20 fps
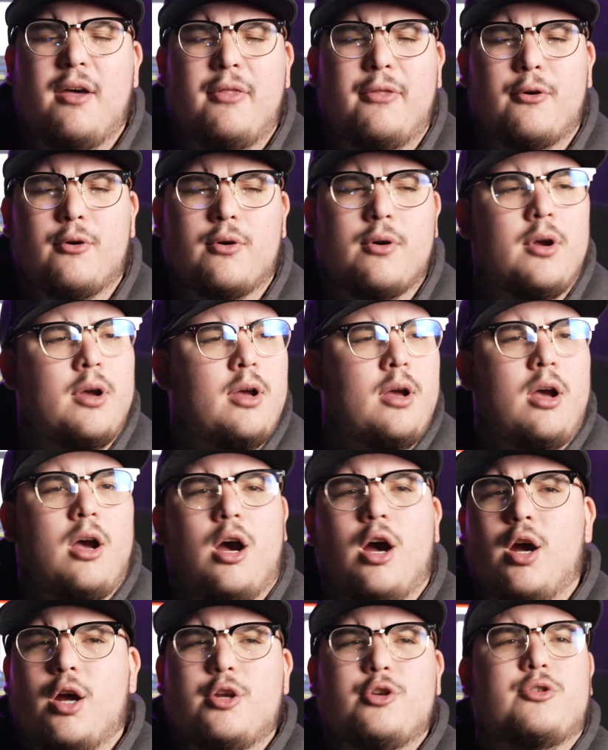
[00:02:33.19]
other
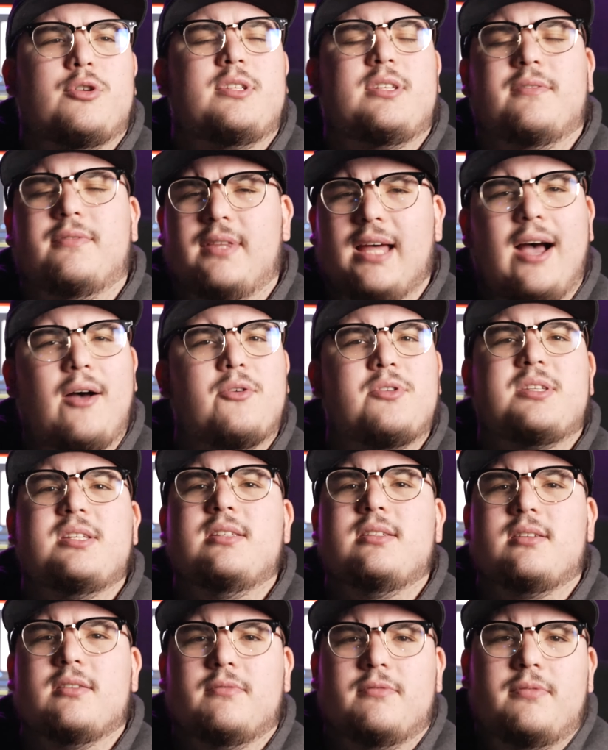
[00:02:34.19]
hundreds of
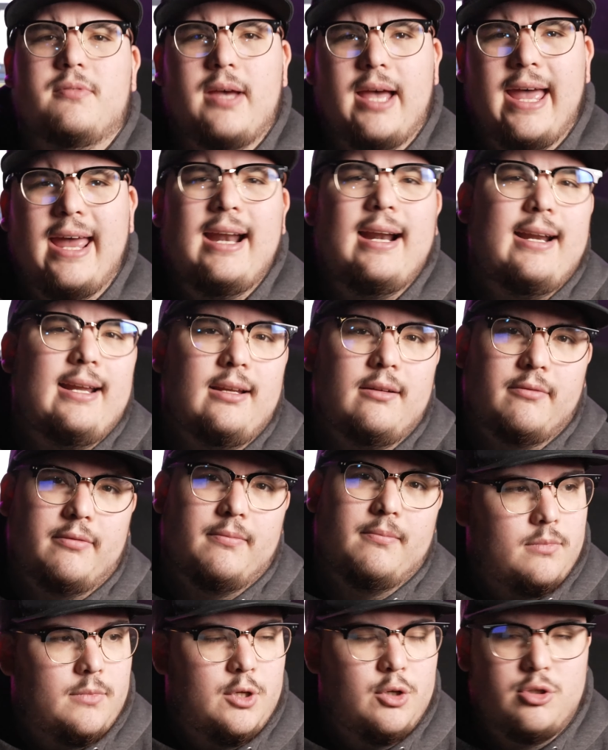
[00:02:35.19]
thousands of editing
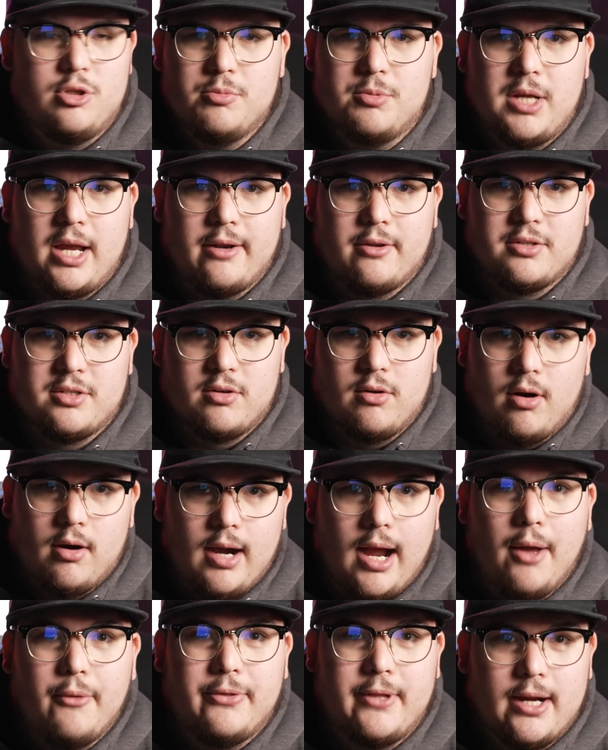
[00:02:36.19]
YouTube channels there are
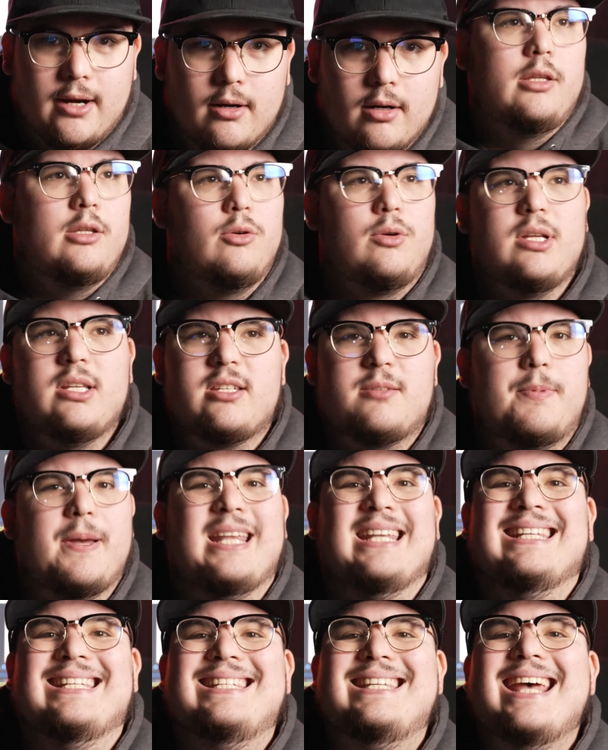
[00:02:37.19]
out there, you can
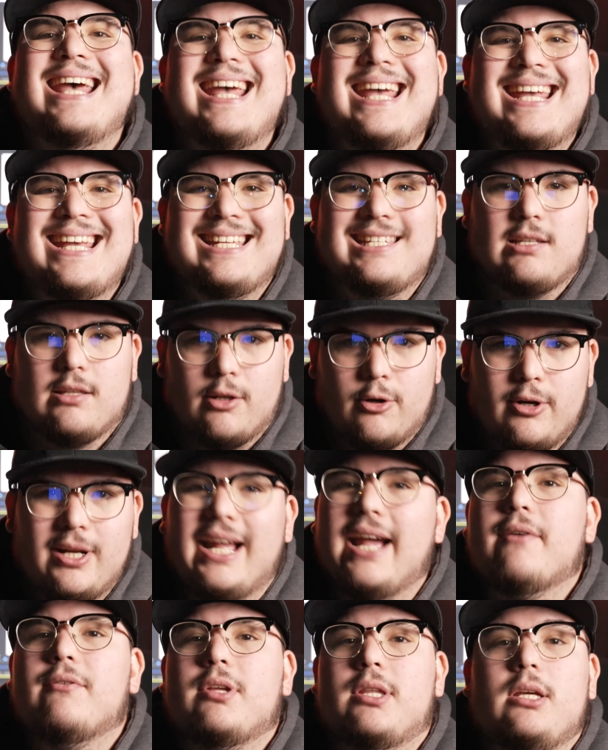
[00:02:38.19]
spend days learning
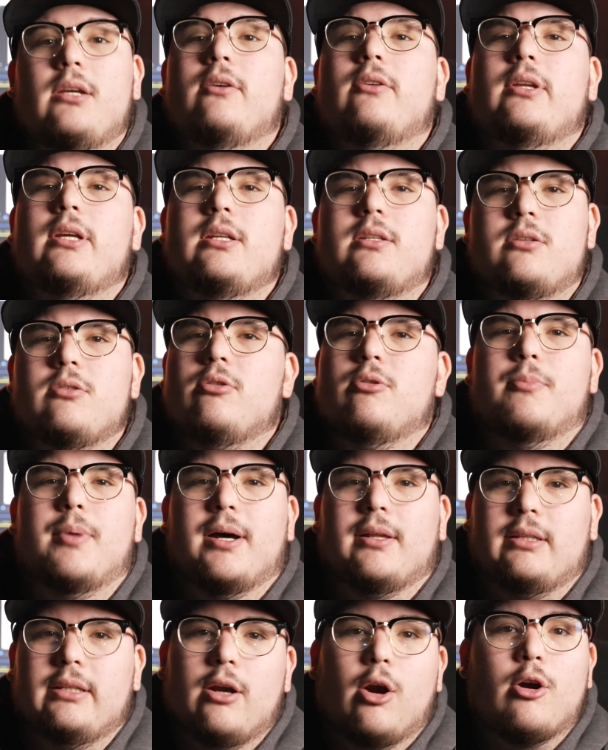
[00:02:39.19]
everything you need to
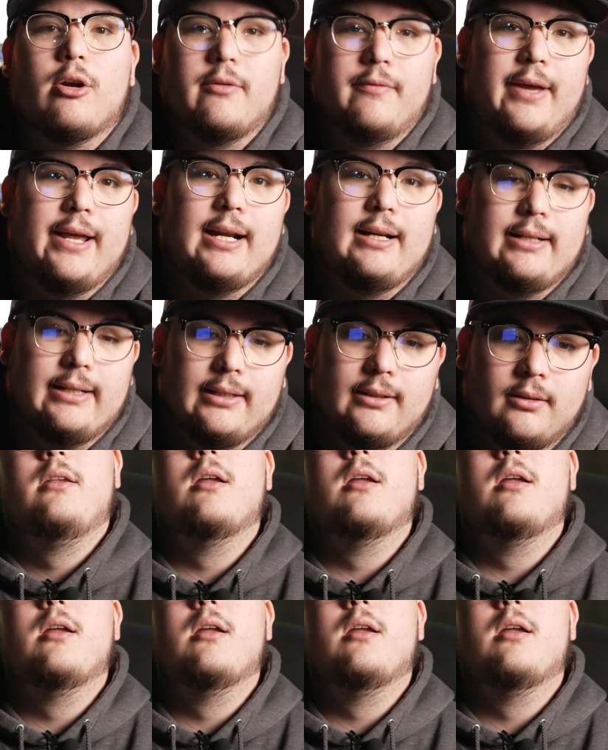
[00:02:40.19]
about the art of editing.